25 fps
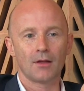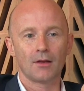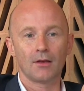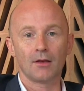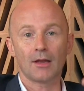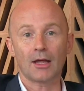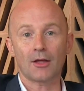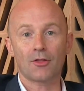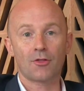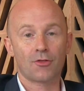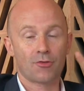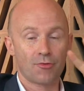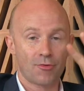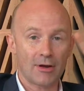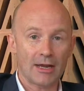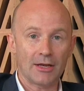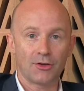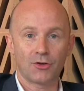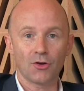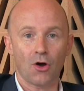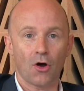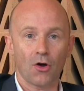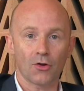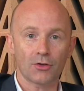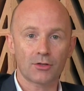like 3
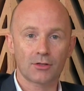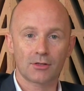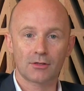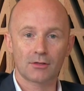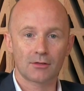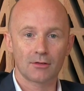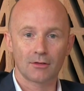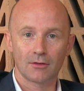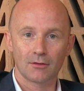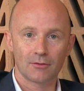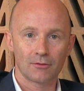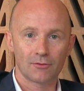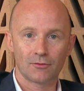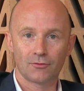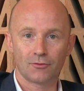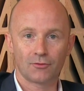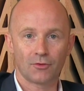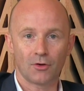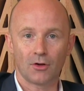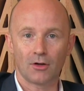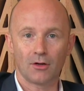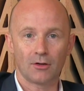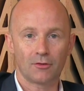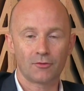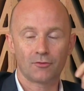dots
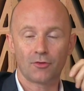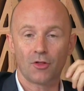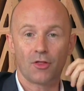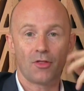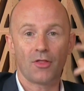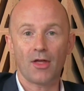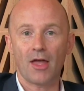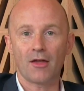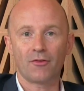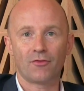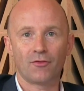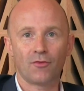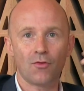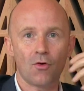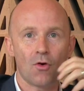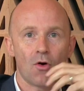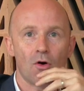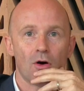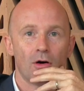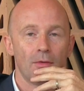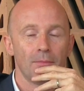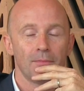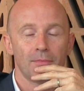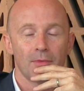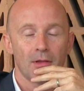for
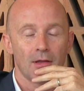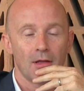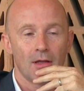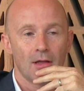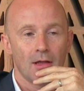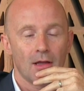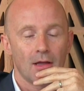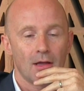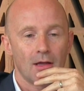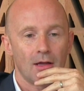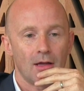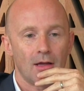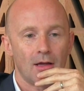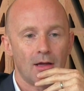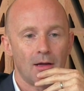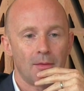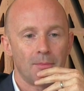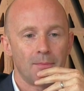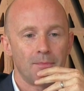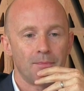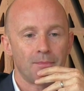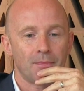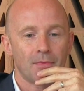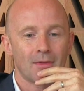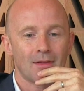therefore,
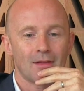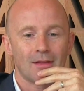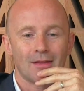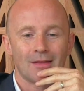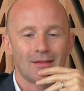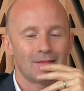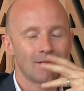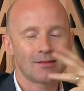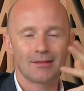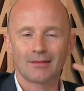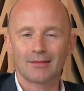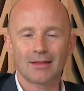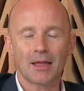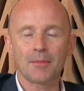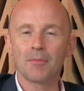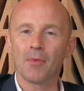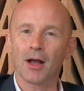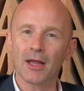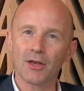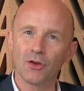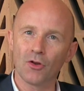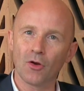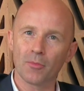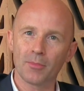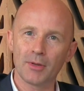they
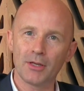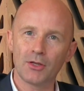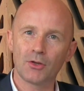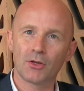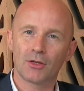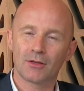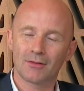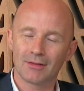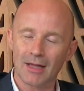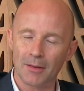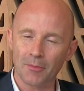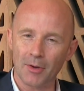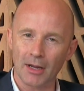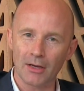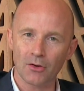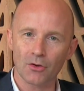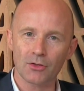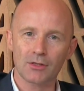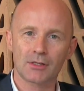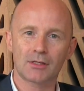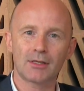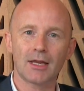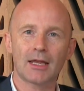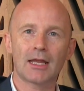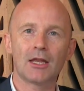might
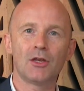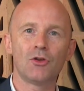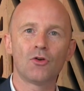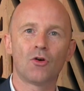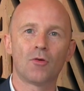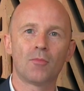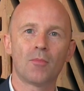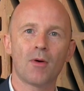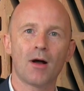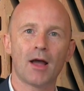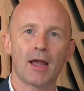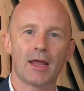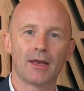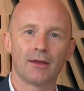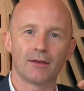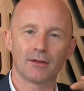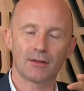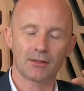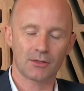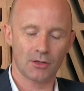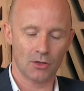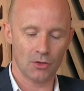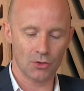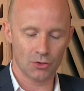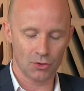not stick in your mind,
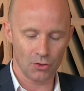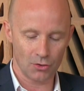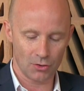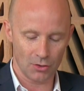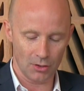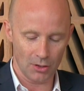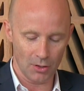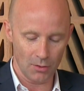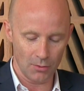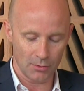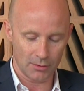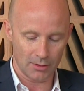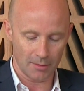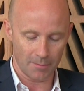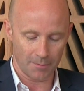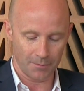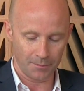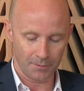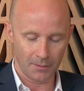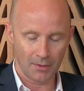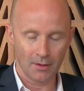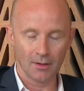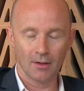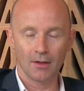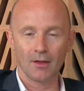and so you shouldn't use them.
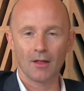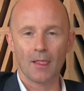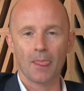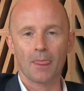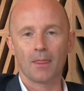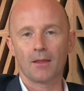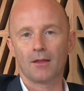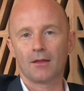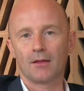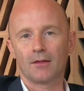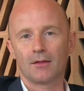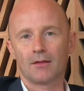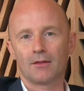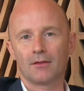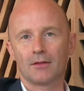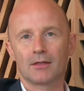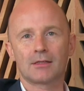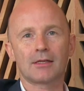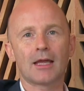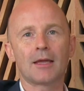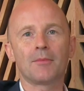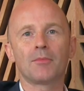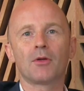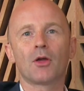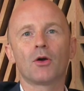The
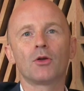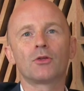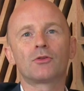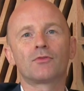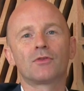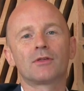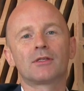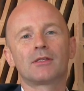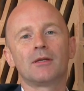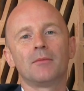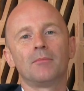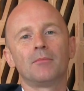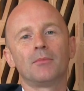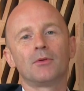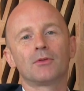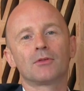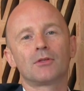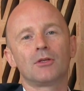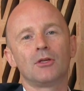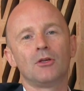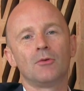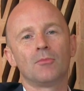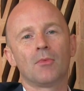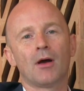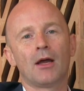same goes for
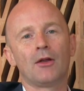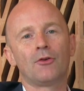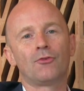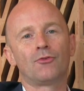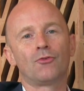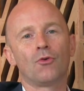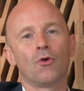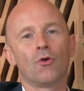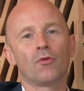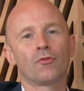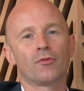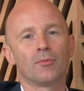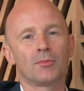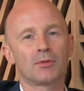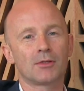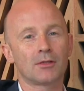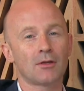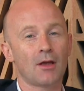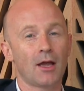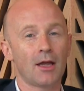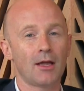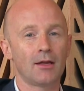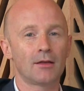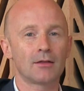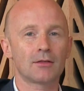symbols that you might draw from
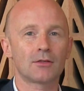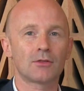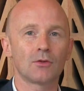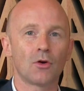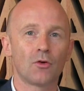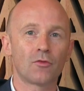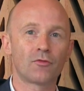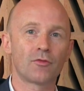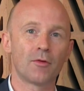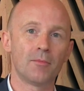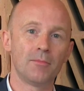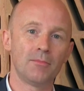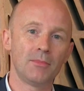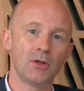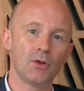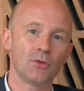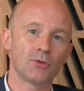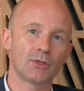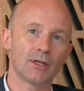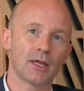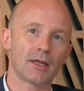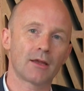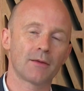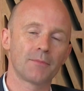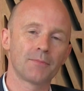science or from
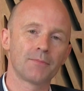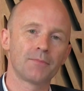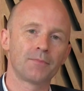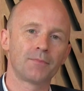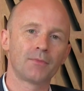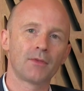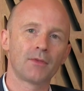music.